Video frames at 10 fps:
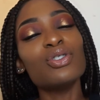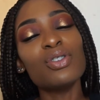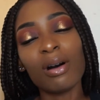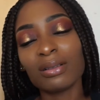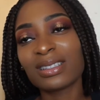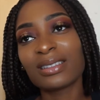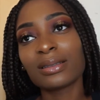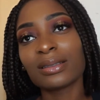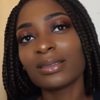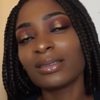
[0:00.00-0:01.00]

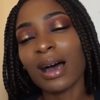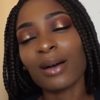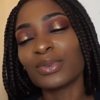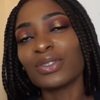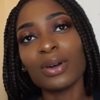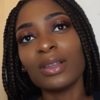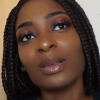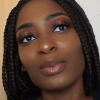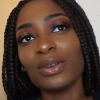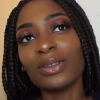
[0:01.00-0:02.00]
not in
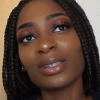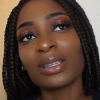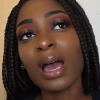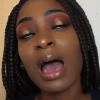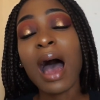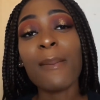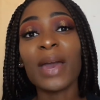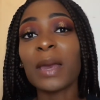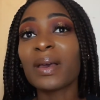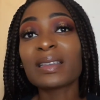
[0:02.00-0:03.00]
the mood. And
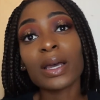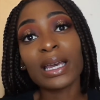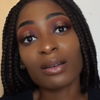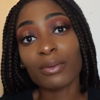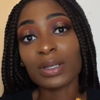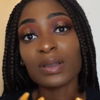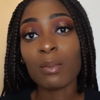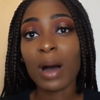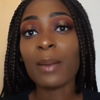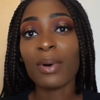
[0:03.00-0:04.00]
maybe it's ignorance
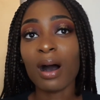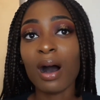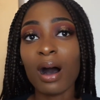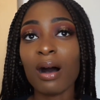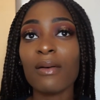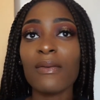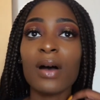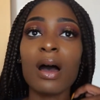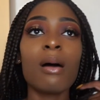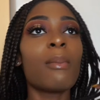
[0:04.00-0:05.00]
on my behalf,
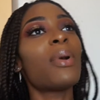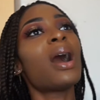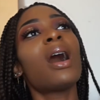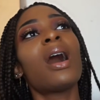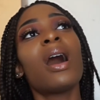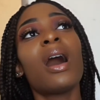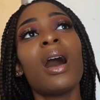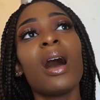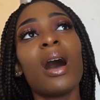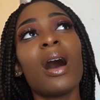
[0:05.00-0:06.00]
but
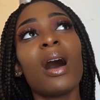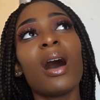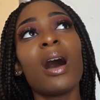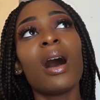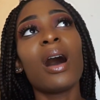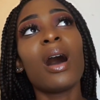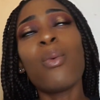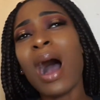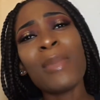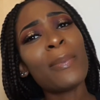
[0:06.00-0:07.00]

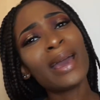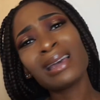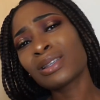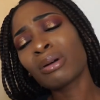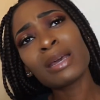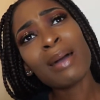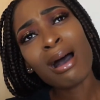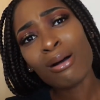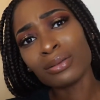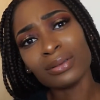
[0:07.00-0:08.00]
why am I paying
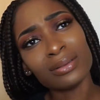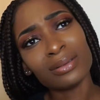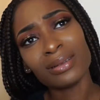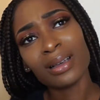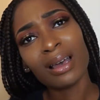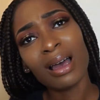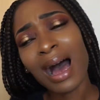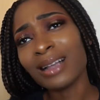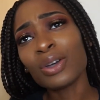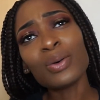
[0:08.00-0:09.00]
£20?
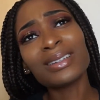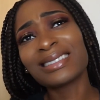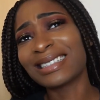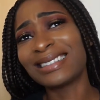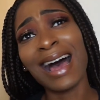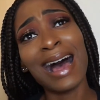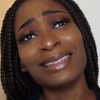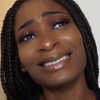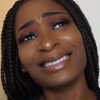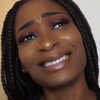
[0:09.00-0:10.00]
I don't
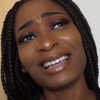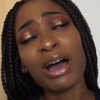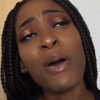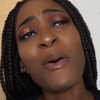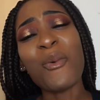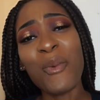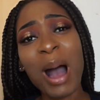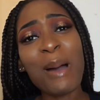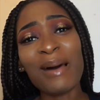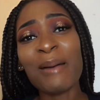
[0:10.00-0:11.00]
understand.
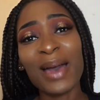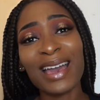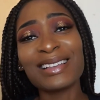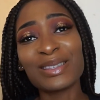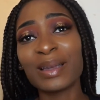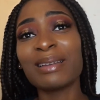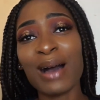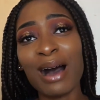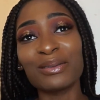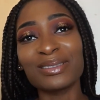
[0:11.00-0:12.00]
Why am I paying
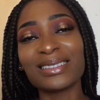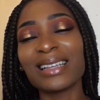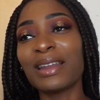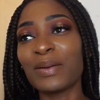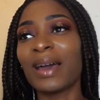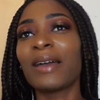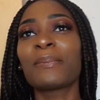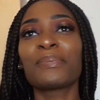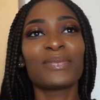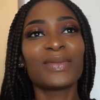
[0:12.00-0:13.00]
£20? Anyway,